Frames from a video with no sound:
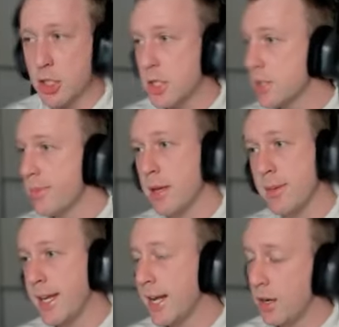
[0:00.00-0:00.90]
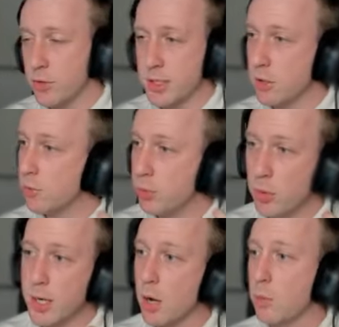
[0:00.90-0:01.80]
that's being made at every single
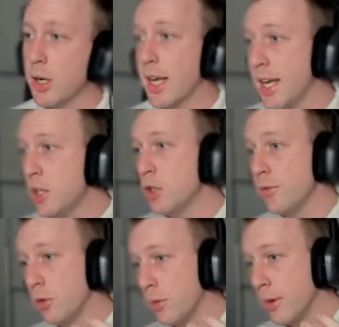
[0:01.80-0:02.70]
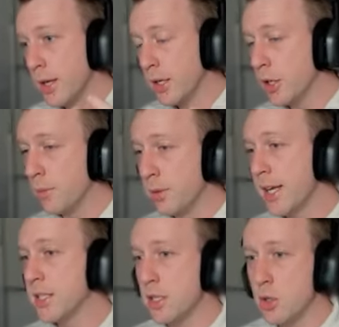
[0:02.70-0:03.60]
point and what each of your,
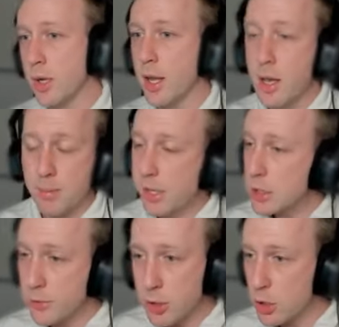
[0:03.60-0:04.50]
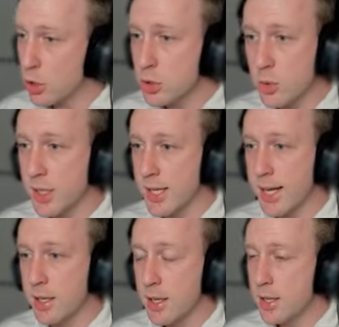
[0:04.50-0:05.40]
players are doing. Because if you're not doing
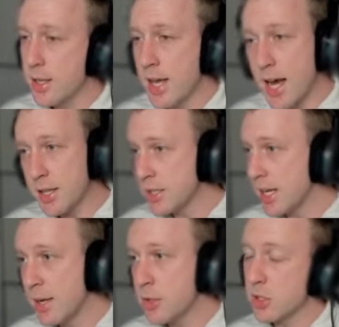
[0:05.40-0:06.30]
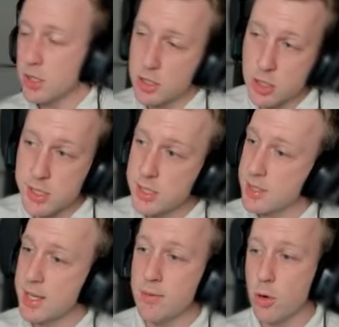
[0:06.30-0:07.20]
that, then the other team is going to just
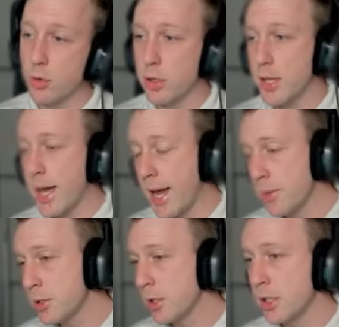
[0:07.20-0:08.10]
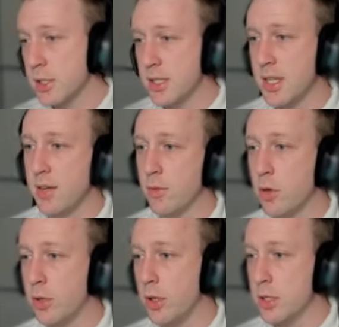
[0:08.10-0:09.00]
steamroll you. They're absolutely going to
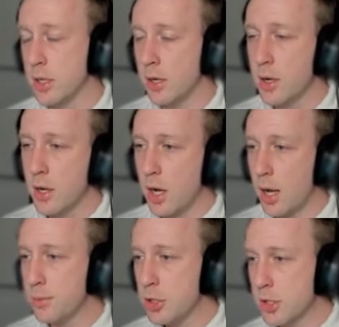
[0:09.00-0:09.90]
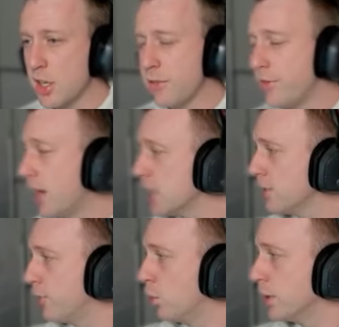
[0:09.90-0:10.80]
steamroll you. So I'm just going to
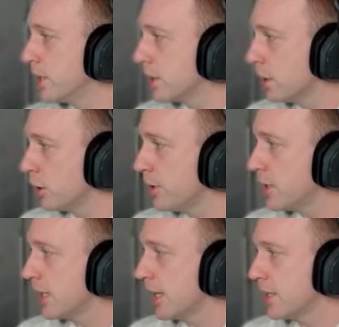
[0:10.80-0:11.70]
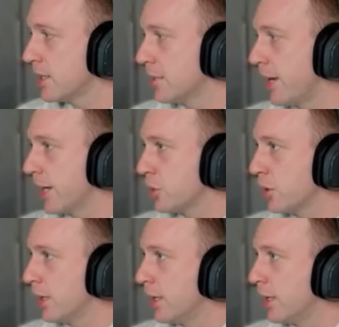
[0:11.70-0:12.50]
fast forward this a little bit to get to some extra